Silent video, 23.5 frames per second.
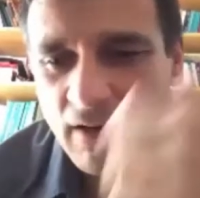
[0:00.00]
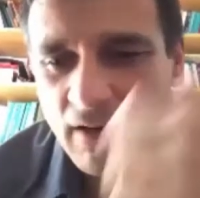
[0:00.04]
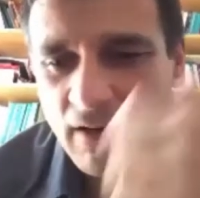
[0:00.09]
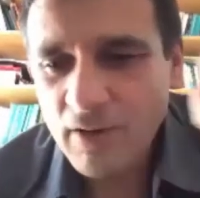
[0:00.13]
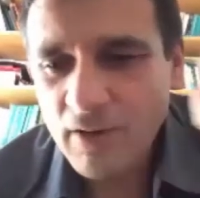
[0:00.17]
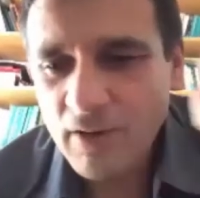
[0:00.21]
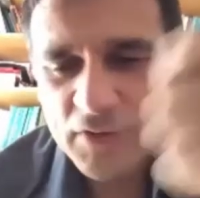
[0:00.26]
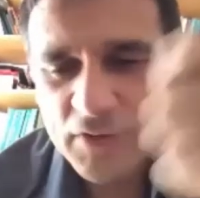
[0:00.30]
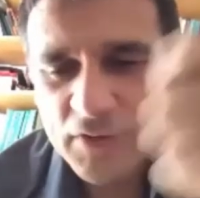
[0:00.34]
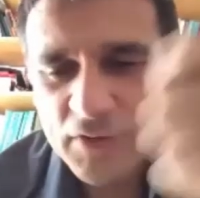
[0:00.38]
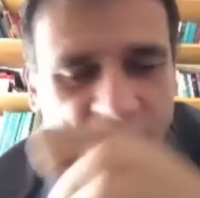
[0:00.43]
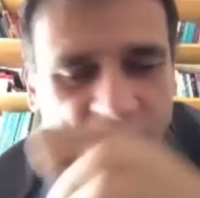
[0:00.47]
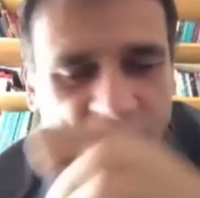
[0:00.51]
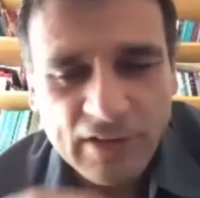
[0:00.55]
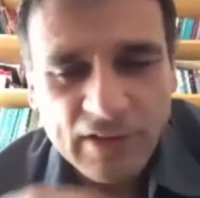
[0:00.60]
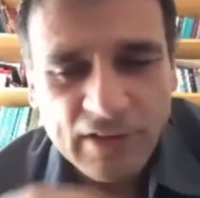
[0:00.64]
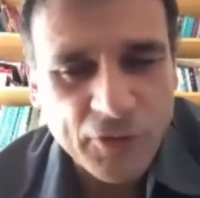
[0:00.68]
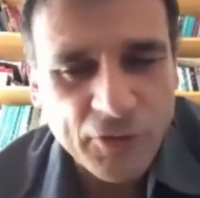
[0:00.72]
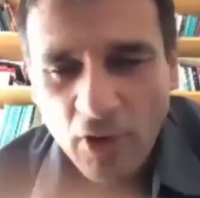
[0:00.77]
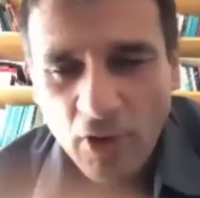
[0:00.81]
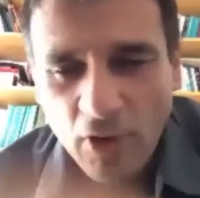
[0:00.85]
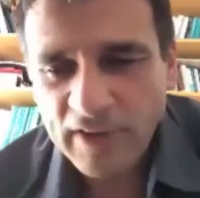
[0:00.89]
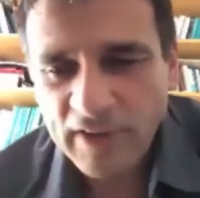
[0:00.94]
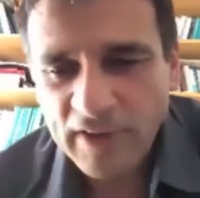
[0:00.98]
suddenly
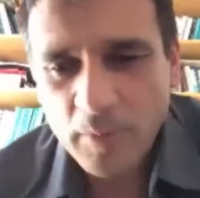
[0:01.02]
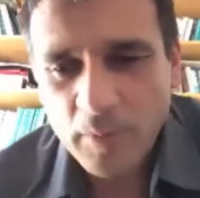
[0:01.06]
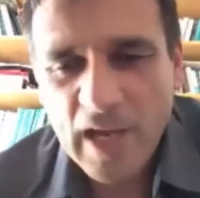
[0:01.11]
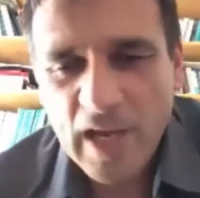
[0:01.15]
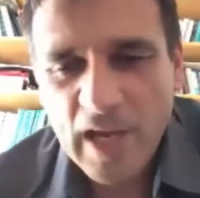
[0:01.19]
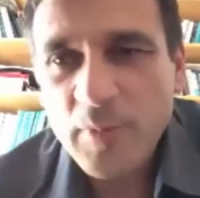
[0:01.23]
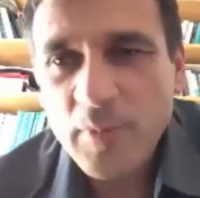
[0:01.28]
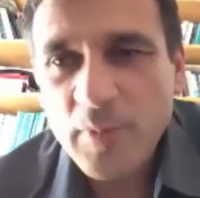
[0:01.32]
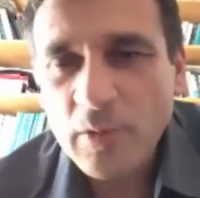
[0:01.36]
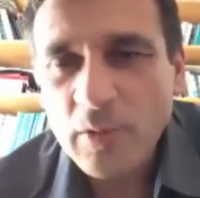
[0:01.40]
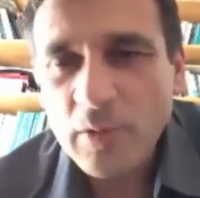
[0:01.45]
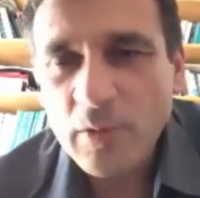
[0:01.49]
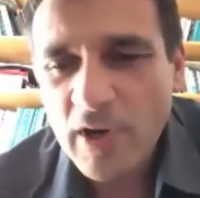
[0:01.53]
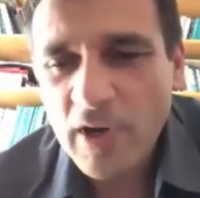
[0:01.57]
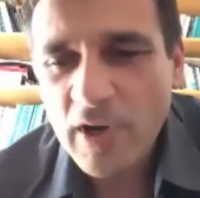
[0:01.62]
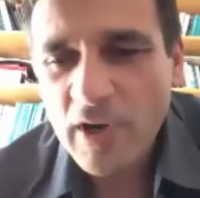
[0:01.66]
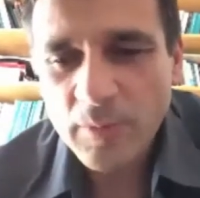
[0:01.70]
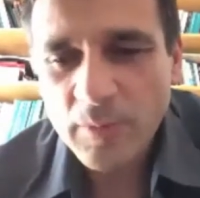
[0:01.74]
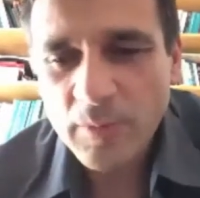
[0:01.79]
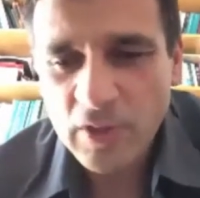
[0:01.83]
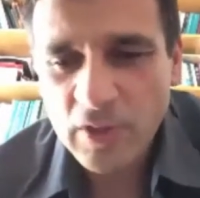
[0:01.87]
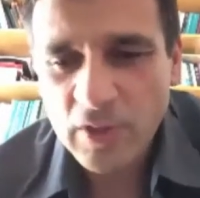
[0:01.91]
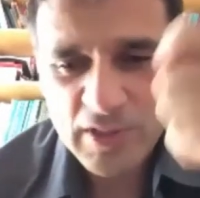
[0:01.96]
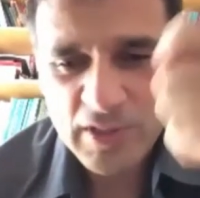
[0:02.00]
throwing the Bible away
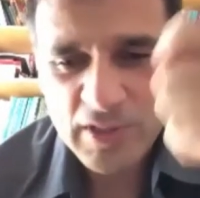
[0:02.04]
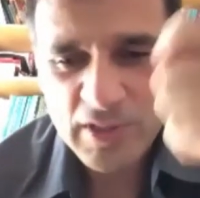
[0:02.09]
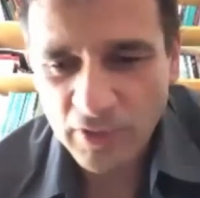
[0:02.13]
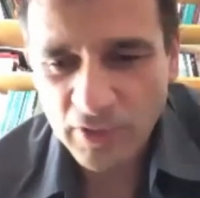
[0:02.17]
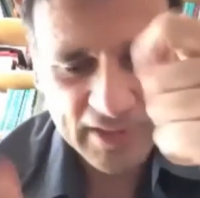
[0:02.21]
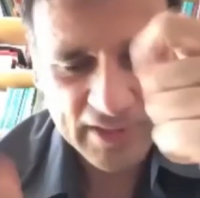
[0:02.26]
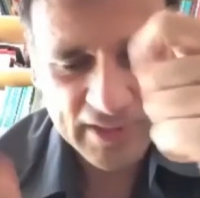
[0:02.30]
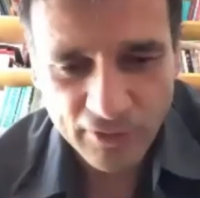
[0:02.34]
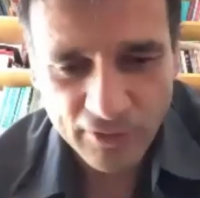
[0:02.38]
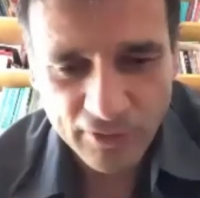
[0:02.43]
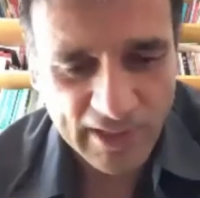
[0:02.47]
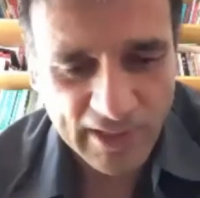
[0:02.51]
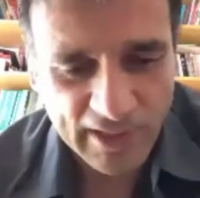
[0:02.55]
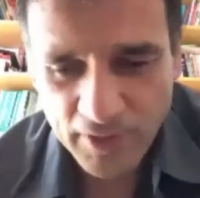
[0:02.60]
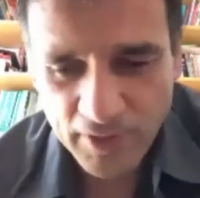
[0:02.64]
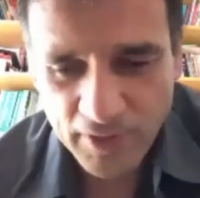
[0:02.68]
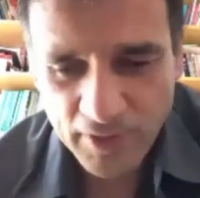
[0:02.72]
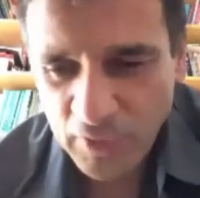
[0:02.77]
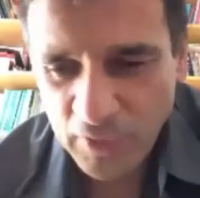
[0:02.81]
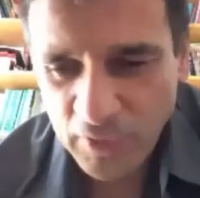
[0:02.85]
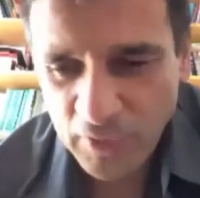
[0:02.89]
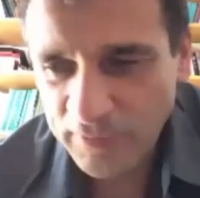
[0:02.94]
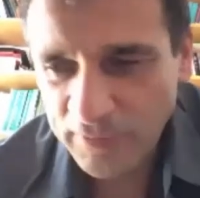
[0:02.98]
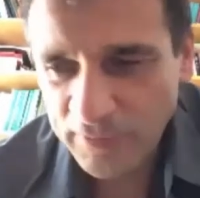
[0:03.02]
because he wanted to write some
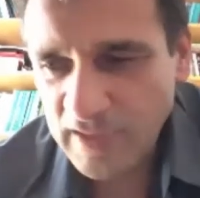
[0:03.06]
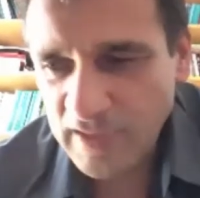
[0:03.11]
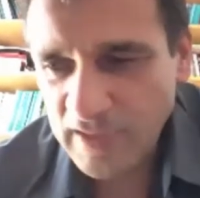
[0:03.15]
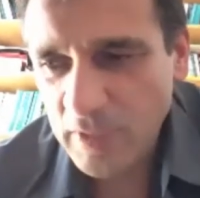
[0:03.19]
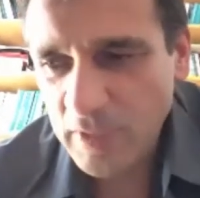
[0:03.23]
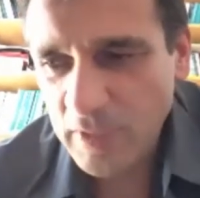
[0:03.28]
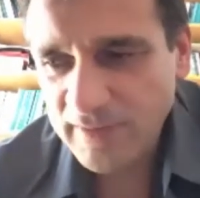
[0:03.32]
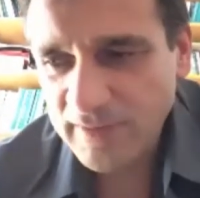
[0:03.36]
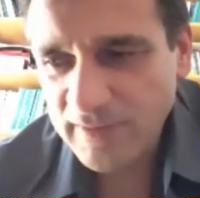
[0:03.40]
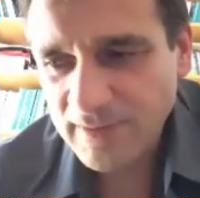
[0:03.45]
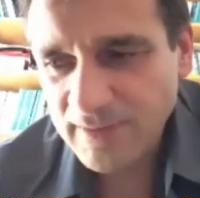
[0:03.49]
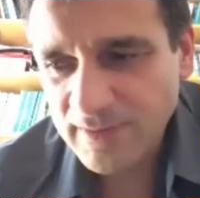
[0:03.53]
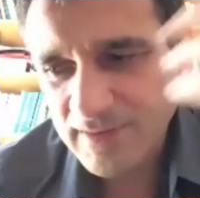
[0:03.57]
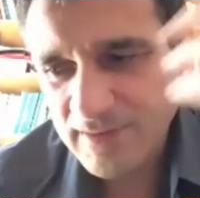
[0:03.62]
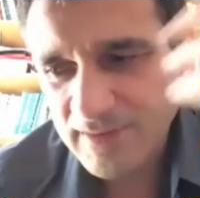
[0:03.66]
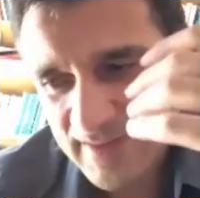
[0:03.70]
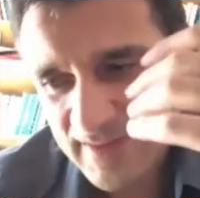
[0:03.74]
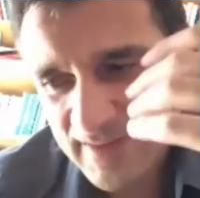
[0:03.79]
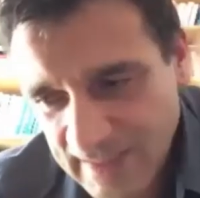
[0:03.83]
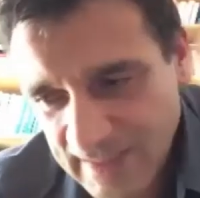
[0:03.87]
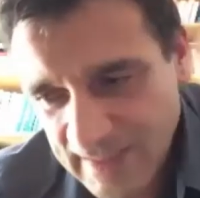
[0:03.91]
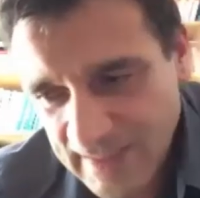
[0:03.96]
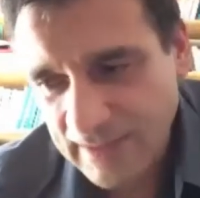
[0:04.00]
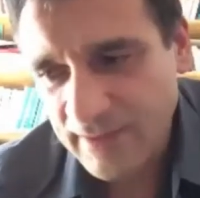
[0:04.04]
music, but
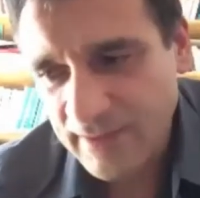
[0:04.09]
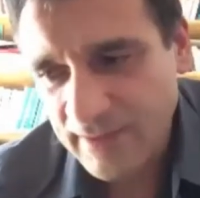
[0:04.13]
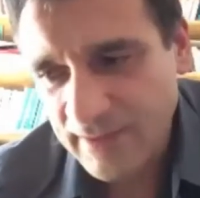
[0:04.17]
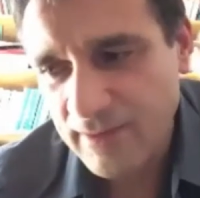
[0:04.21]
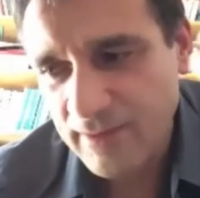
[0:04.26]
still